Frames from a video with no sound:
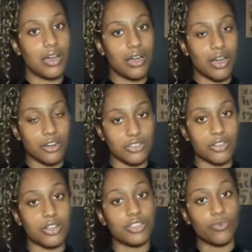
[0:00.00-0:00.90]
article
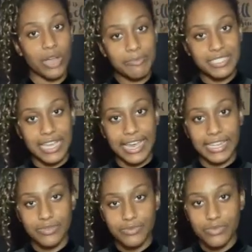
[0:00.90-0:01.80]
on their website,
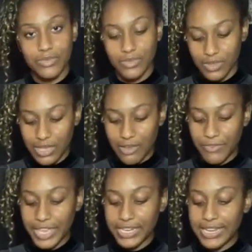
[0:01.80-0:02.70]
a
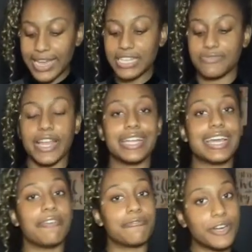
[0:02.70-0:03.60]
vegan diet is very
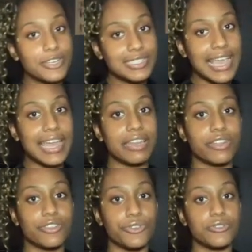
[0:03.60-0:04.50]
diverse and
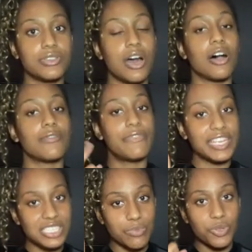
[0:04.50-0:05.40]
includes all
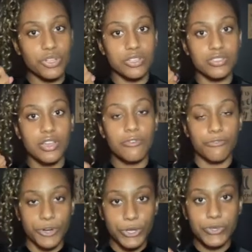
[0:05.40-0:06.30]
vegetables,
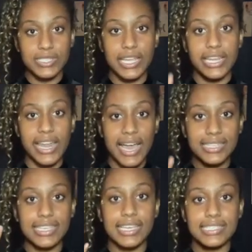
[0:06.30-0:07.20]
fruits,
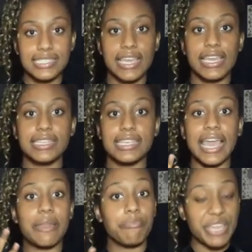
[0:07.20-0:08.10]
nuts, seeds,
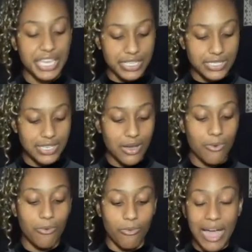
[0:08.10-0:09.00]
and beans.
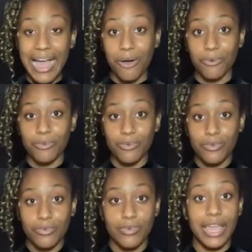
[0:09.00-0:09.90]
Wow.
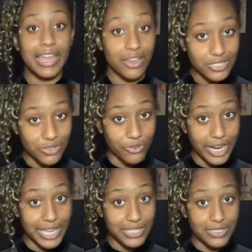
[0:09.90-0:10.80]
And also
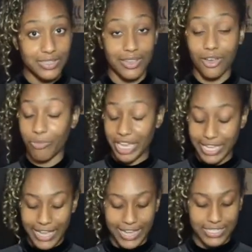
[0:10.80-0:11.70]
grains. Oh my
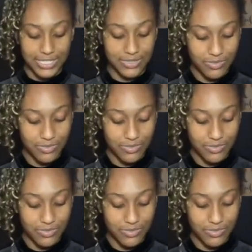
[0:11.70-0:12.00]
gosh.